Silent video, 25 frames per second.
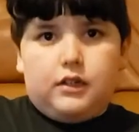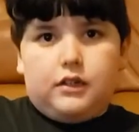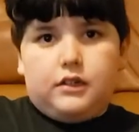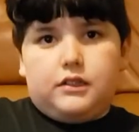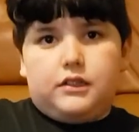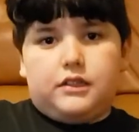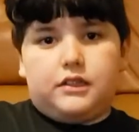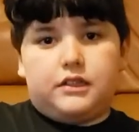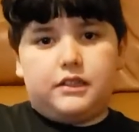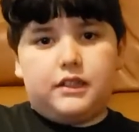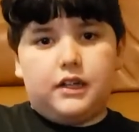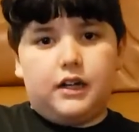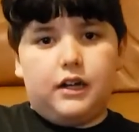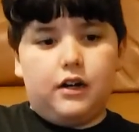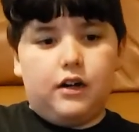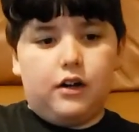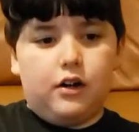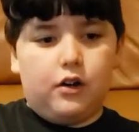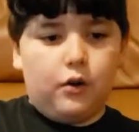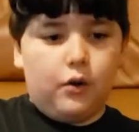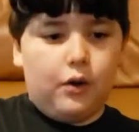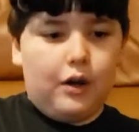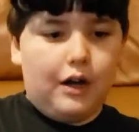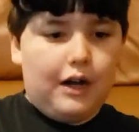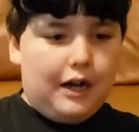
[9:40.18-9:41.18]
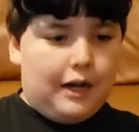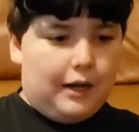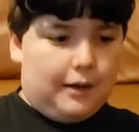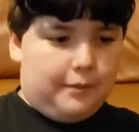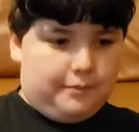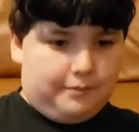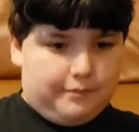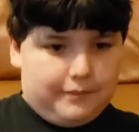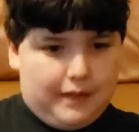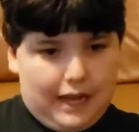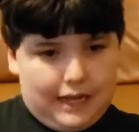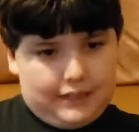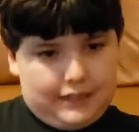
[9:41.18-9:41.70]
So,
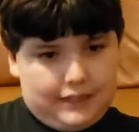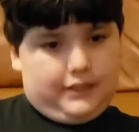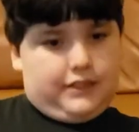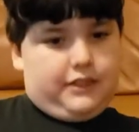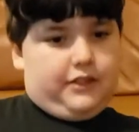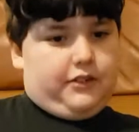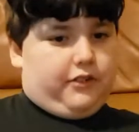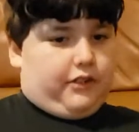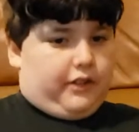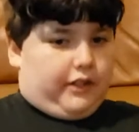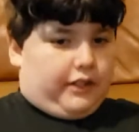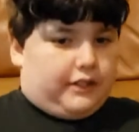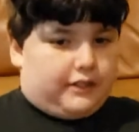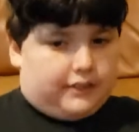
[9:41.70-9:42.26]
as you can